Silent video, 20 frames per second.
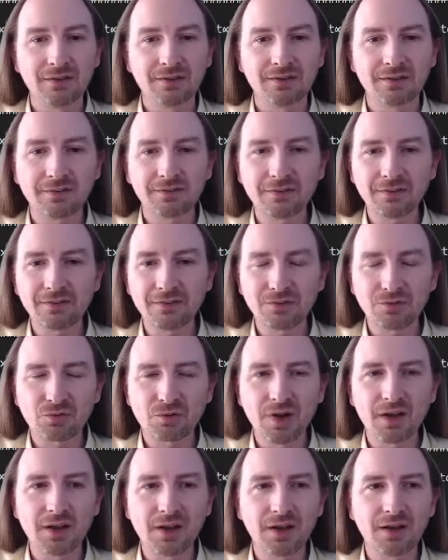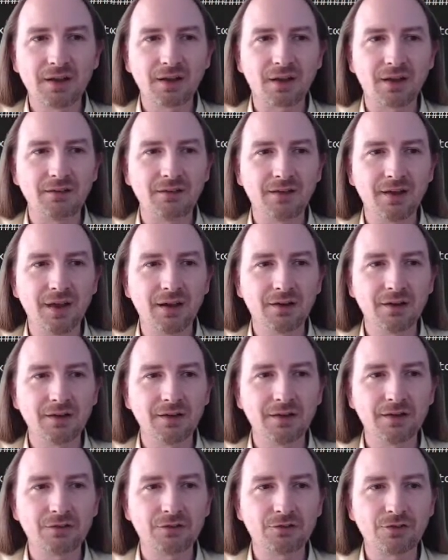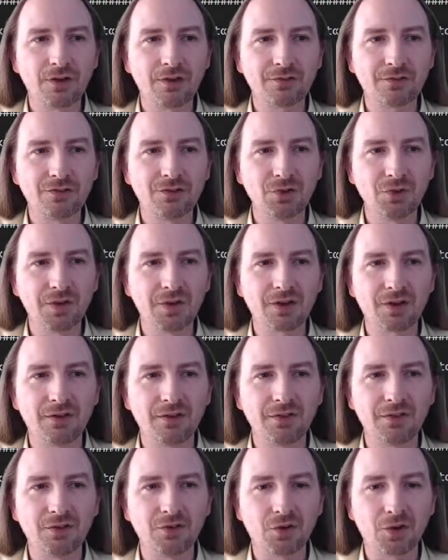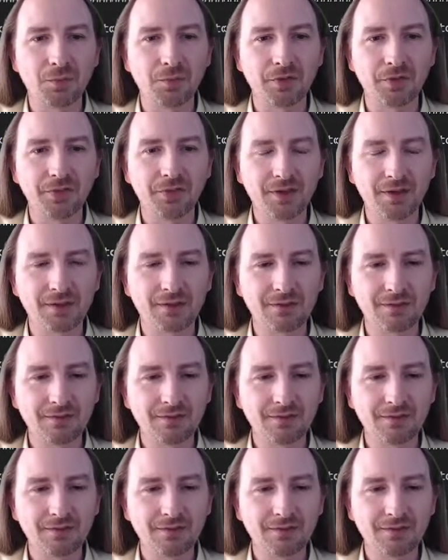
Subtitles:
This isn't running in a container. It's just doing all the normal things.